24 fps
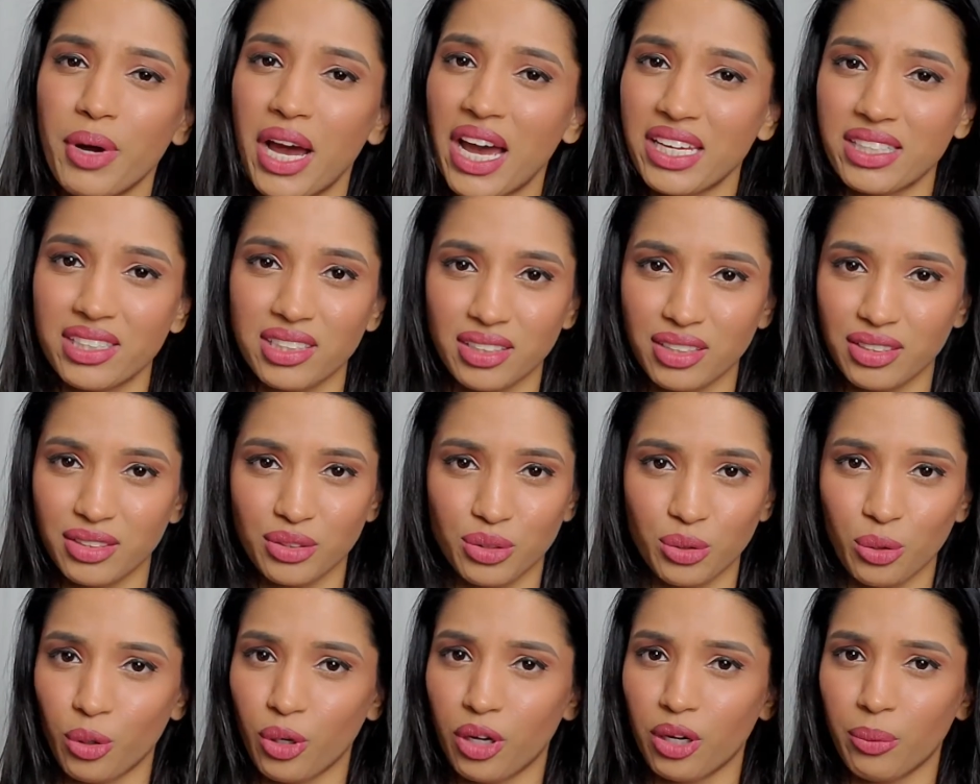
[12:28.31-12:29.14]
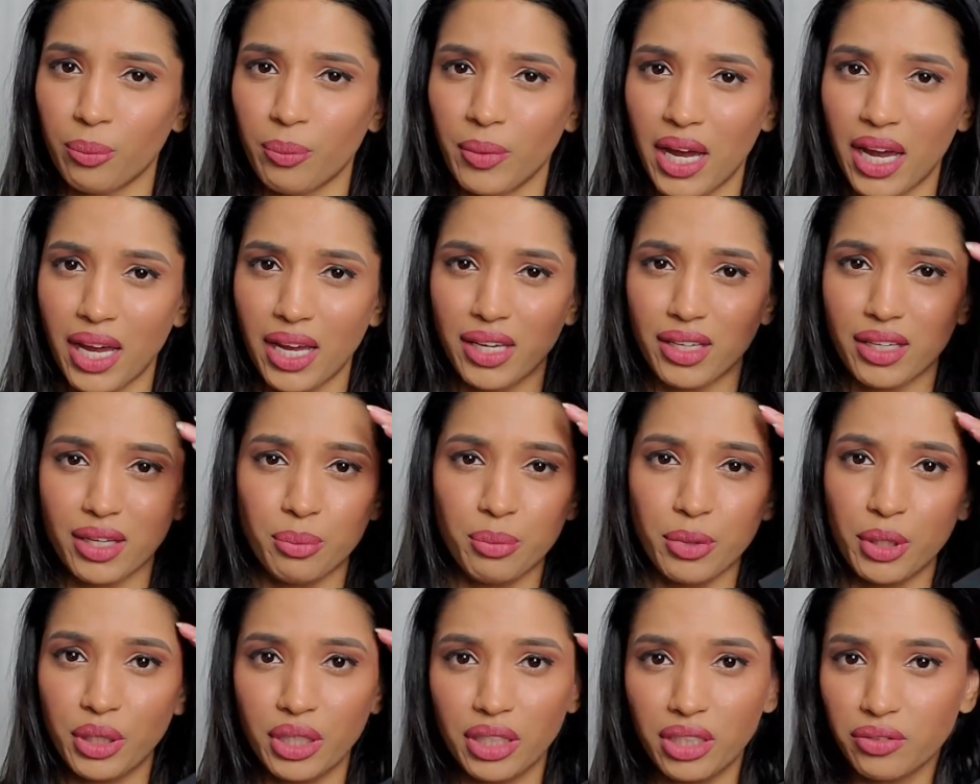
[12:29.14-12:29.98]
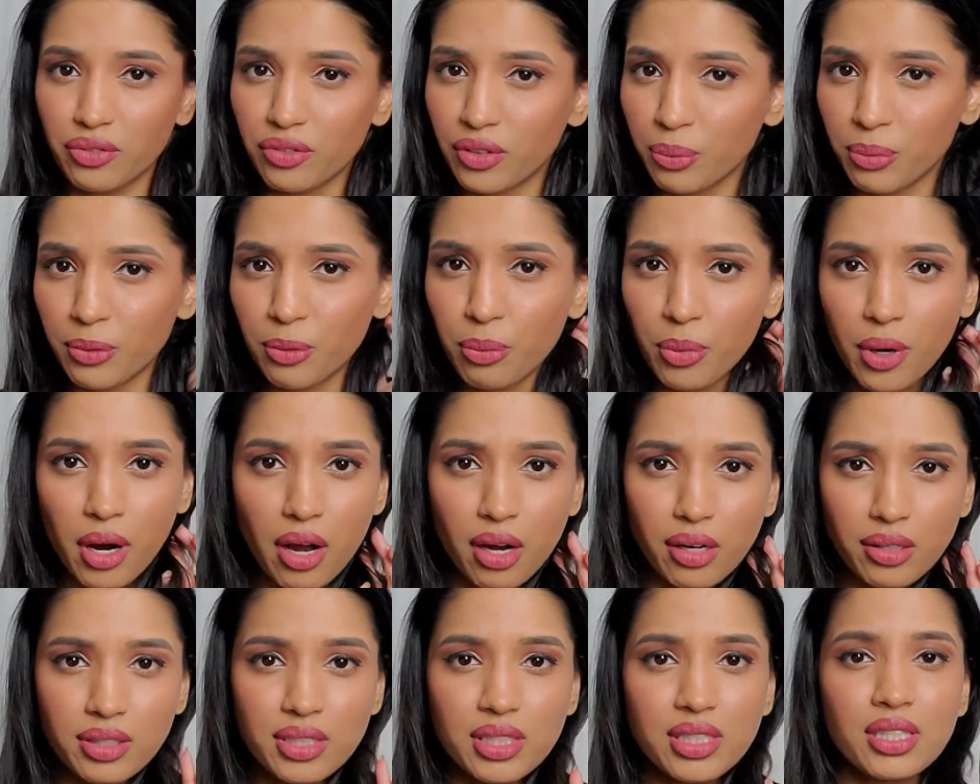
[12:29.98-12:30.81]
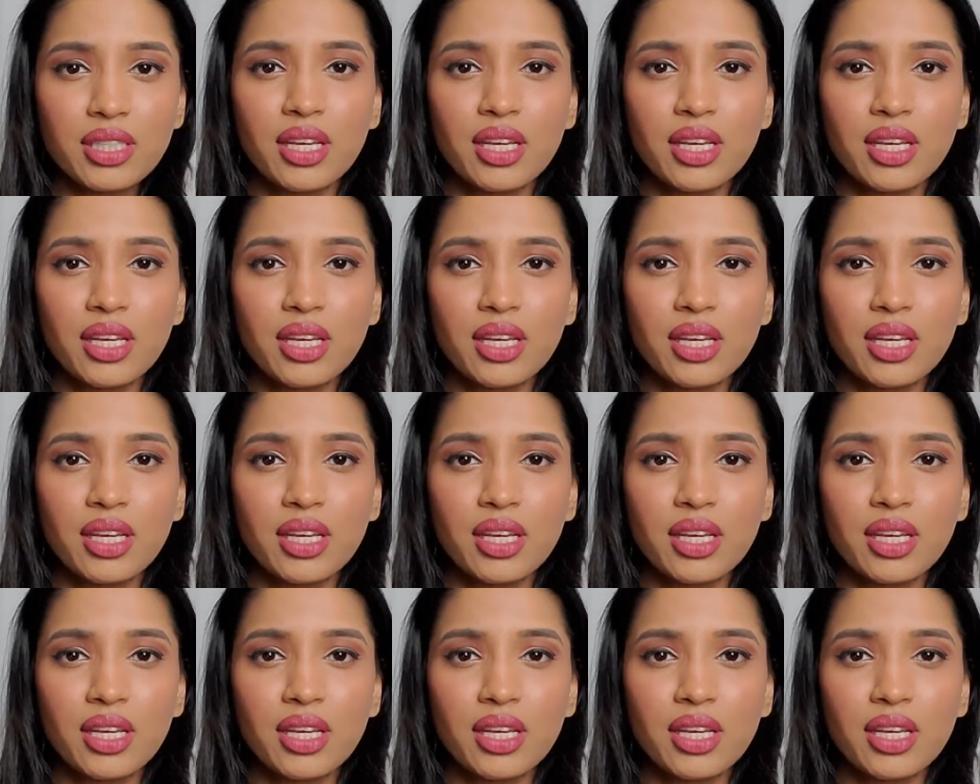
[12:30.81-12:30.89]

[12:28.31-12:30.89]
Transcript: I didn't dorm. I commuted from the Bronx.